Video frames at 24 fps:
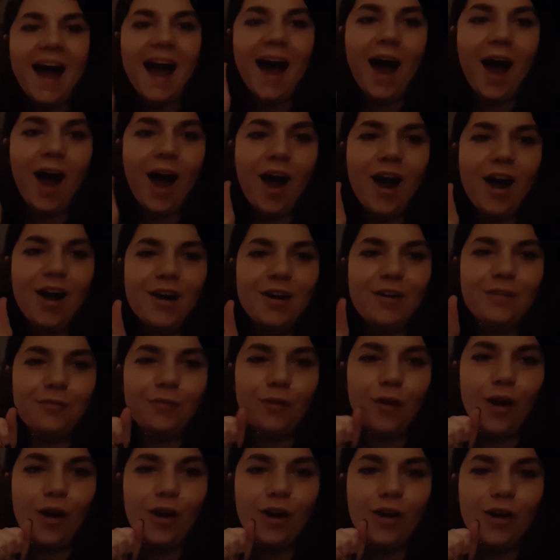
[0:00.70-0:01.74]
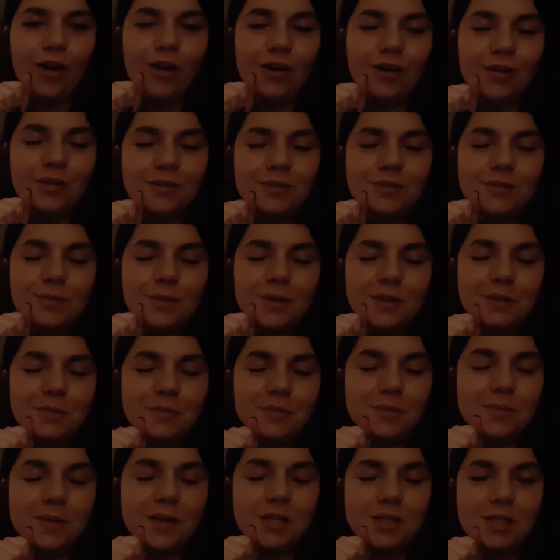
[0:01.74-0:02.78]
Hey friends, welcome
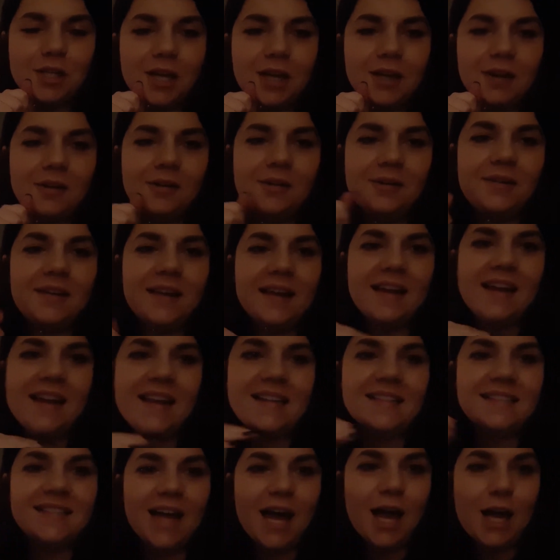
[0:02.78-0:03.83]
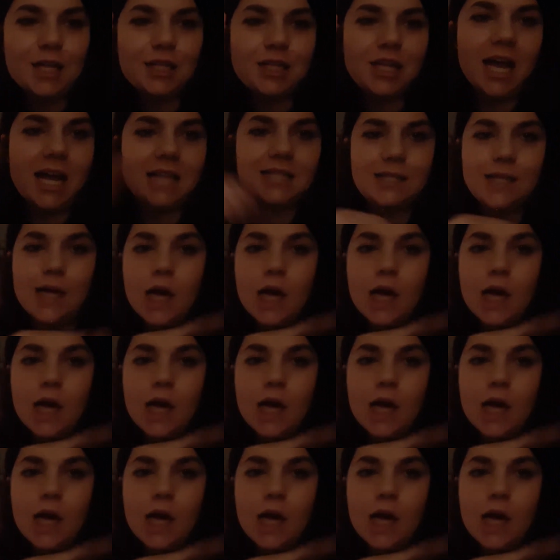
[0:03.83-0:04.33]
to my channel. It's Jess,